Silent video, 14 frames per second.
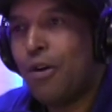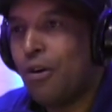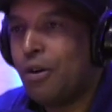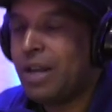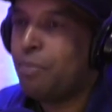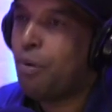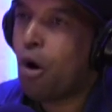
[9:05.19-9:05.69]
or
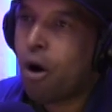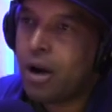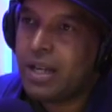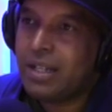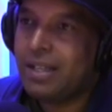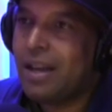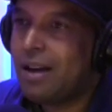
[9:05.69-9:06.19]
they
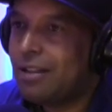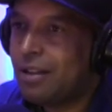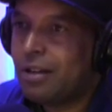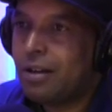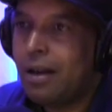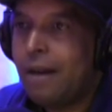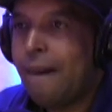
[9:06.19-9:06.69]
party
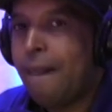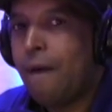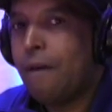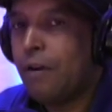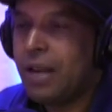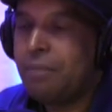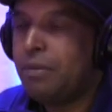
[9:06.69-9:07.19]
together,
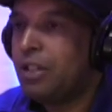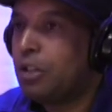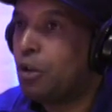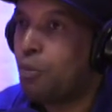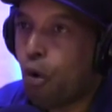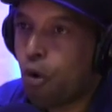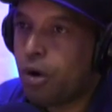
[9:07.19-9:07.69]
or they've been
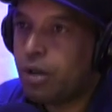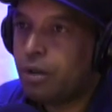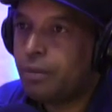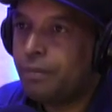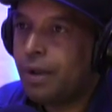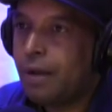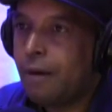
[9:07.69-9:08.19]
supporting
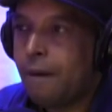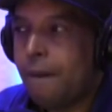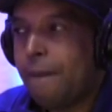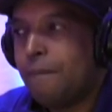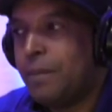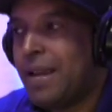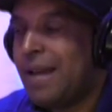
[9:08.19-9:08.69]
them.
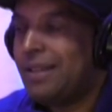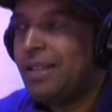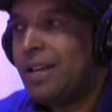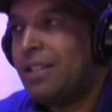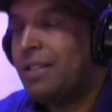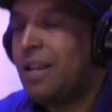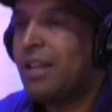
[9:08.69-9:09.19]
That
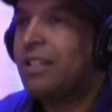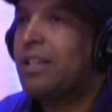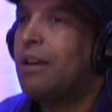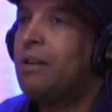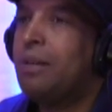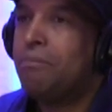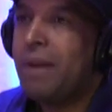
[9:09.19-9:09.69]
doesn't
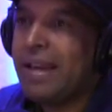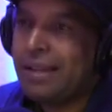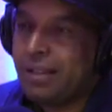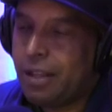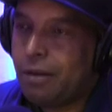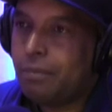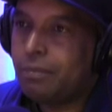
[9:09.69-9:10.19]
necessarily make
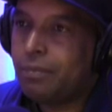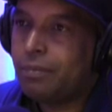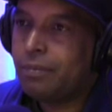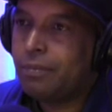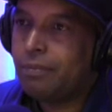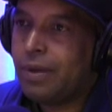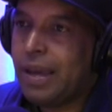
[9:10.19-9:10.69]
them
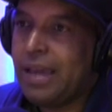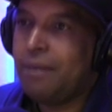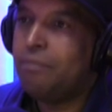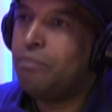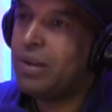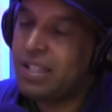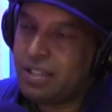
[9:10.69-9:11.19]
a
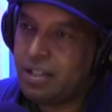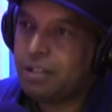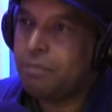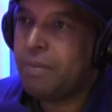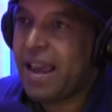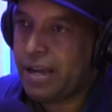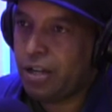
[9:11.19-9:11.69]
business
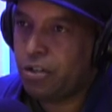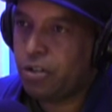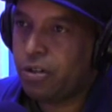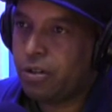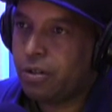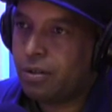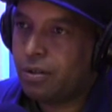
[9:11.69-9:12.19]

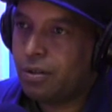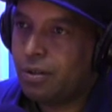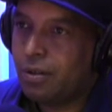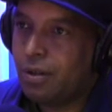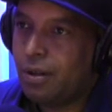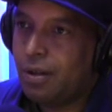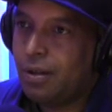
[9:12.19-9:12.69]
manager. Yeah
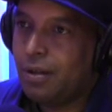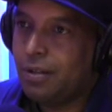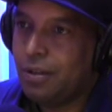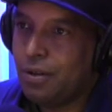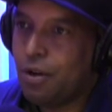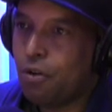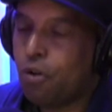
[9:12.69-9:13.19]

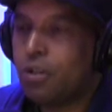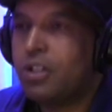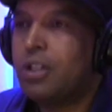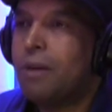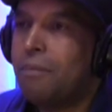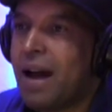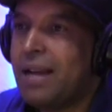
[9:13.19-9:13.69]
you know, or
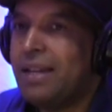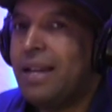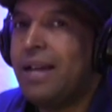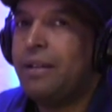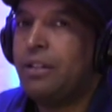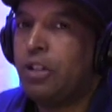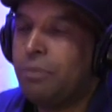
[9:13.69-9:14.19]
somebody
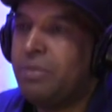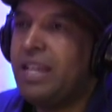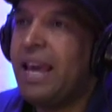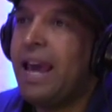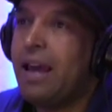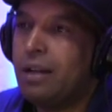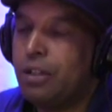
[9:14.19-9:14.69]
that should be
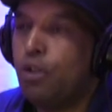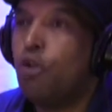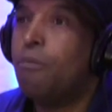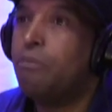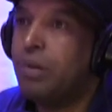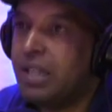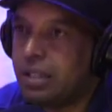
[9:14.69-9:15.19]
handling your
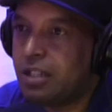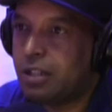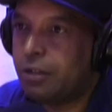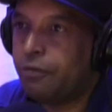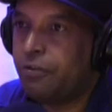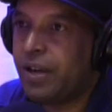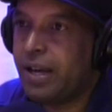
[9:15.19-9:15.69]
business
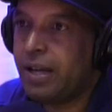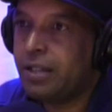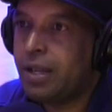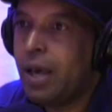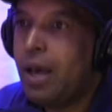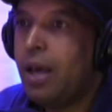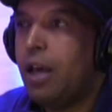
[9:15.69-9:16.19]
affairs
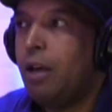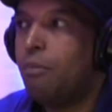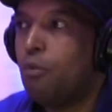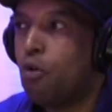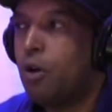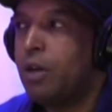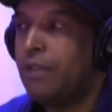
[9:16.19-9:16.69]
and
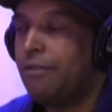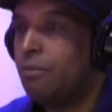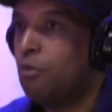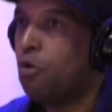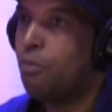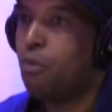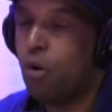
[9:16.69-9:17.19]
more, even
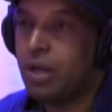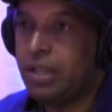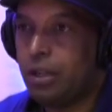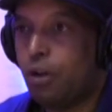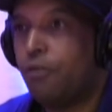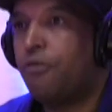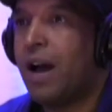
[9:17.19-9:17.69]
more importantly,
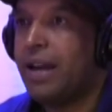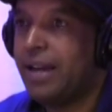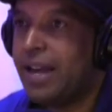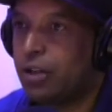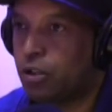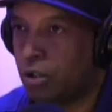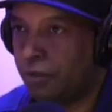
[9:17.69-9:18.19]
your
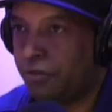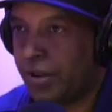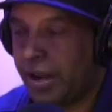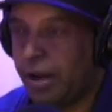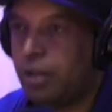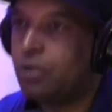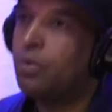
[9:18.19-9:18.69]
financial
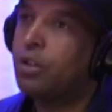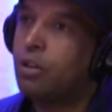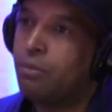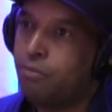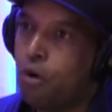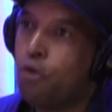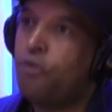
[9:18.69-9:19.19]
affairs, which are
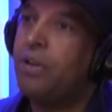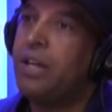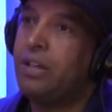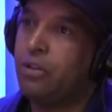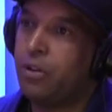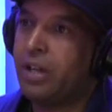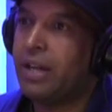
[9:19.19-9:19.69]
both
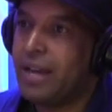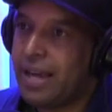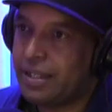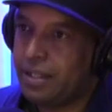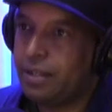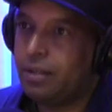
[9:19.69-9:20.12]
interconnected.